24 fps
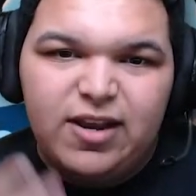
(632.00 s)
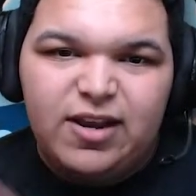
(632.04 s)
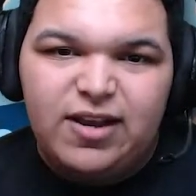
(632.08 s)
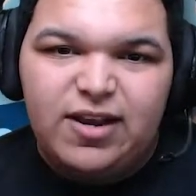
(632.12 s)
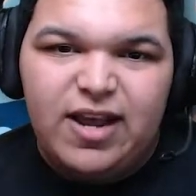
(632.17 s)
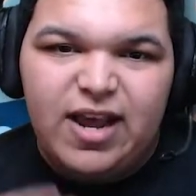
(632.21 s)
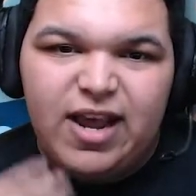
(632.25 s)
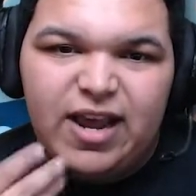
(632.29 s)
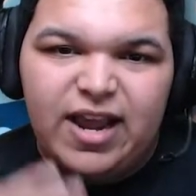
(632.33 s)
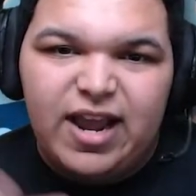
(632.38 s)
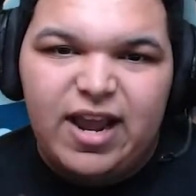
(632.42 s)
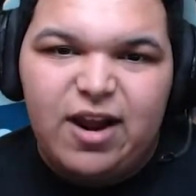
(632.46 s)

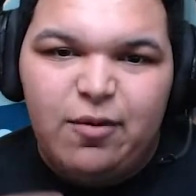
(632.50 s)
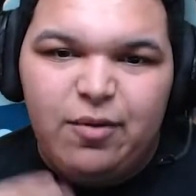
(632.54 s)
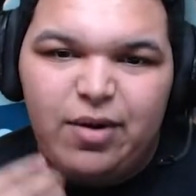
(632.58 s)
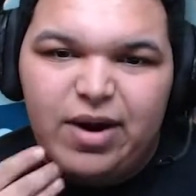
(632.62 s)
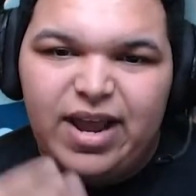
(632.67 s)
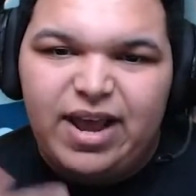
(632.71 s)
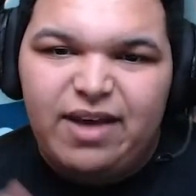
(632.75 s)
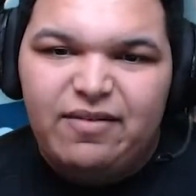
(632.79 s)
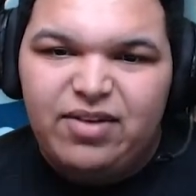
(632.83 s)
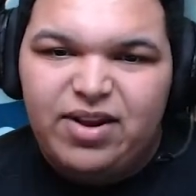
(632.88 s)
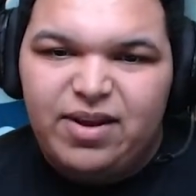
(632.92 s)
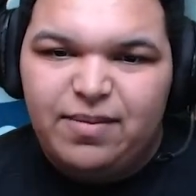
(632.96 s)

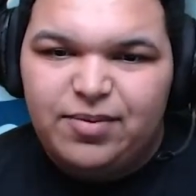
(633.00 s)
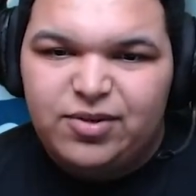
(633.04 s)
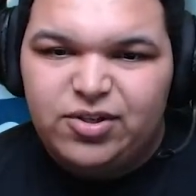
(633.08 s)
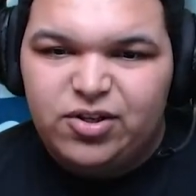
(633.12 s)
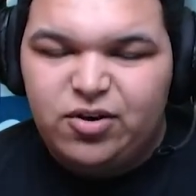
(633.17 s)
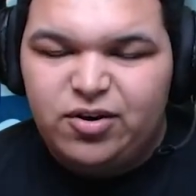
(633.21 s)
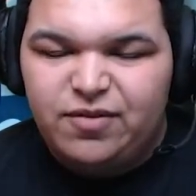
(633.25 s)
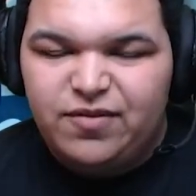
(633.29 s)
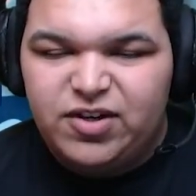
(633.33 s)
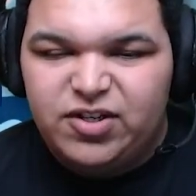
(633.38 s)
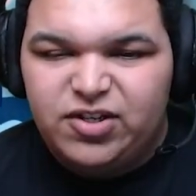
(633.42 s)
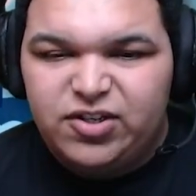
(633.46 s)
to have an
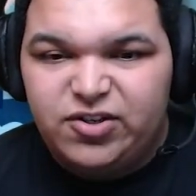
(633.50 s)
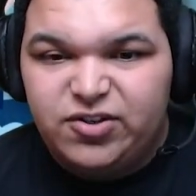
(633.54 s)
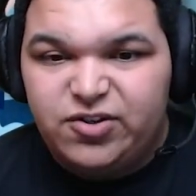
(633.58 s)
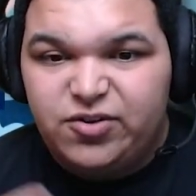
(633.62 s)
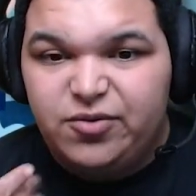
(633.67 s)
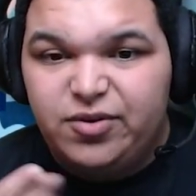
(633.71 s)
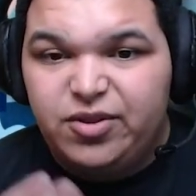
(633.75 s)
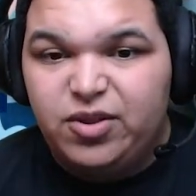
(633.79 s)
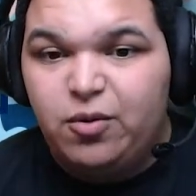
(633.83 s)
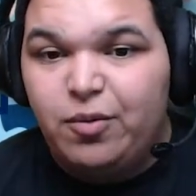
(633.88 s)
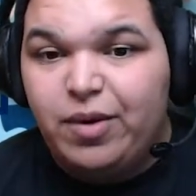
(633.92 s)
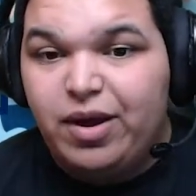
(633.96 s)
episode of us just
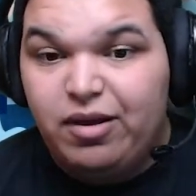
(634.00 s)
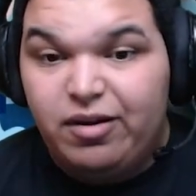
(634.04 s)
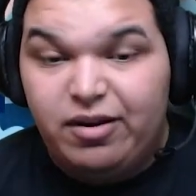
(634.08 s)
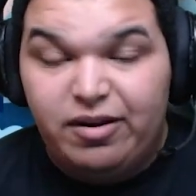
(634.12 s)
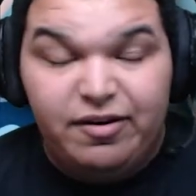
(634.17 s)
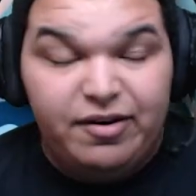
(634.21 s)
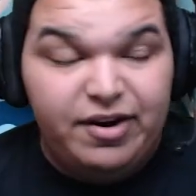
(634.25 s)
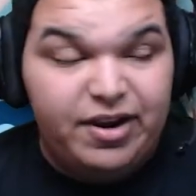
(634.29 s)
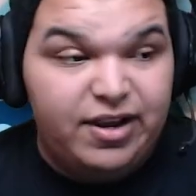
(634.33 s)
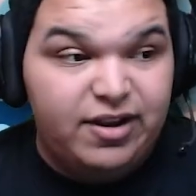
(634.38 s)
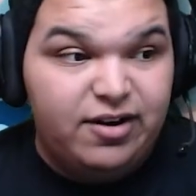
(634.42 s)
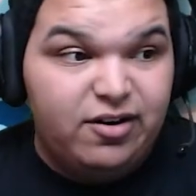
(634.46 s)
doing the wild
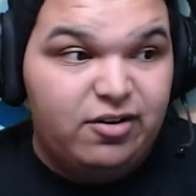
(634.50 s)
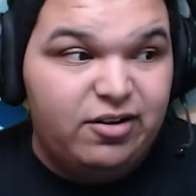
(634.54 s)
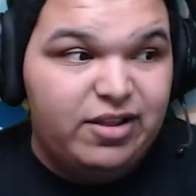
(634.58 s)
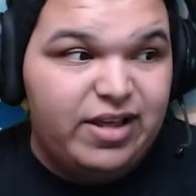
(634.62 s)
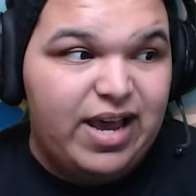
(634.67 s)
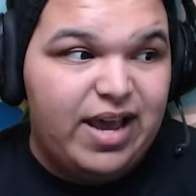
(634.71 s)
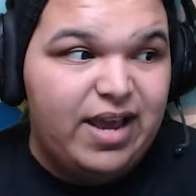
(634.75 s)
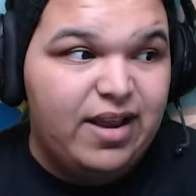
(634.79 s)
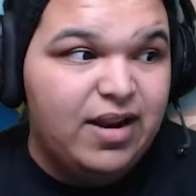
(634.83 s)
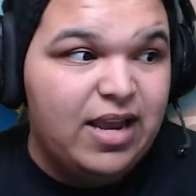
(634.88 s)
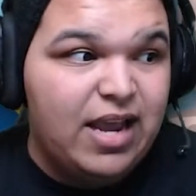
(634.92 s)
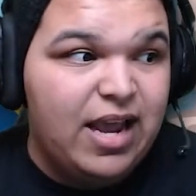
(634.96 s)
area and all
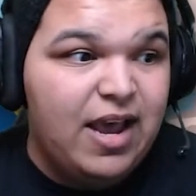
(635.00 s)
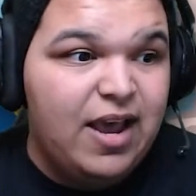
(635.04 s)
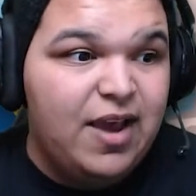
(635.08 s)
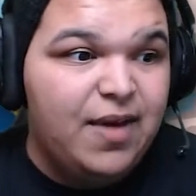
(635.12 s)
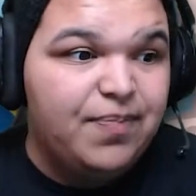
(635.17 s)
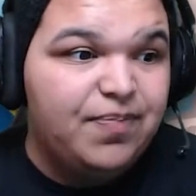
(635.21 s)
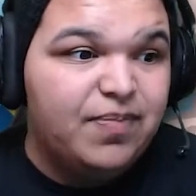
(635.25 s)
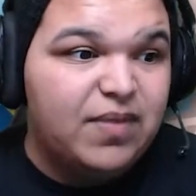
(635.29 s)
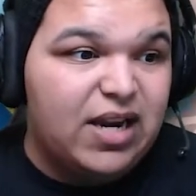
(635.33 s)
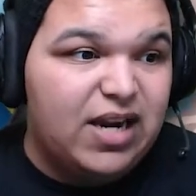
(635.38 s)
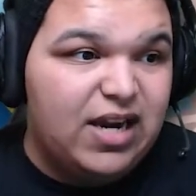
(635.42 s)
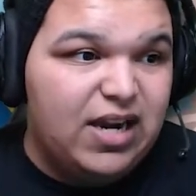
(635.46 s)
that.
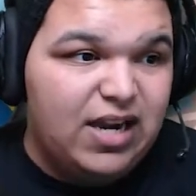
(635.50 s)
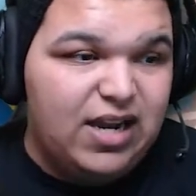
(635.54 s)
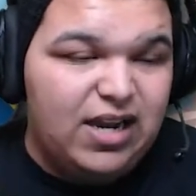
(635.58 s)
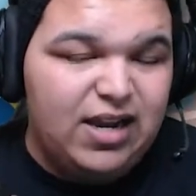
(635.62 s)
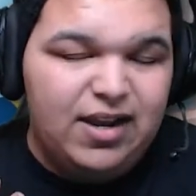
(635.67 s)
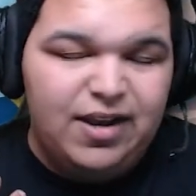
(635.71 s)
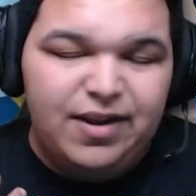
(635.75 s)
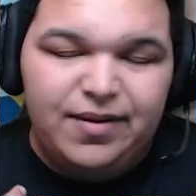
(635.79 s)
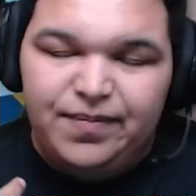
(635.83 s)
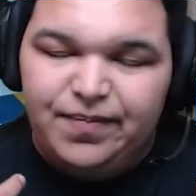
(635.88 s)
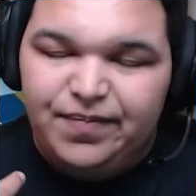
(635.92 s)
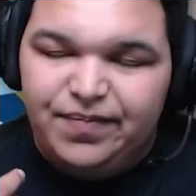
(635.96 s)

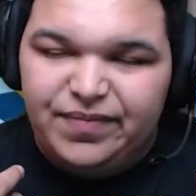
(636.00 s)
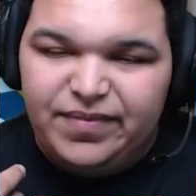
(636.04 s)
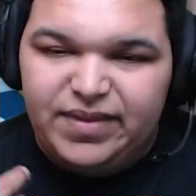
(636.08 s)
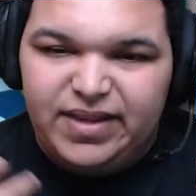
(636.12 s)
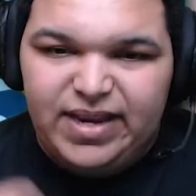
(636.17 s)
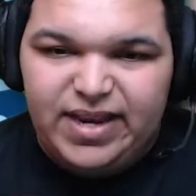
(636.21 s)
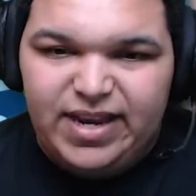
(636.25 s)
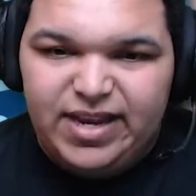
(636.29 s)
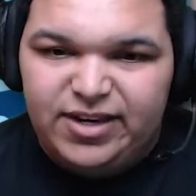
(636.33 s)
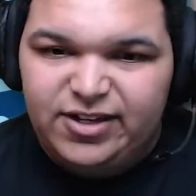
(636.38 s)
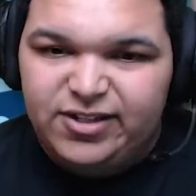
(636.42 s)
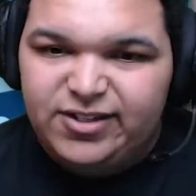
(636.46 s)

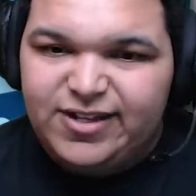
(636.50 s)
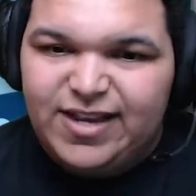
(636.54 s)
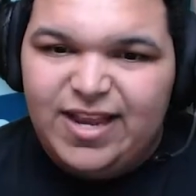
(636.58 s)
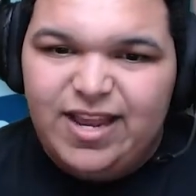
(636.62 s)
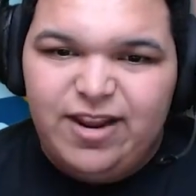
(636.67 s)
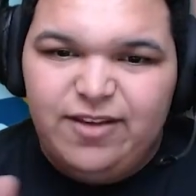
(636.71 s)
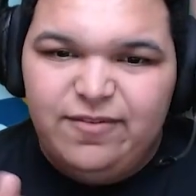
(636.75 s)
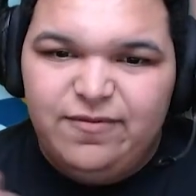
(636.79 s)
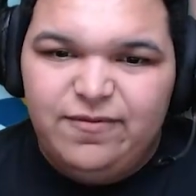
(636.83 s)
And just kind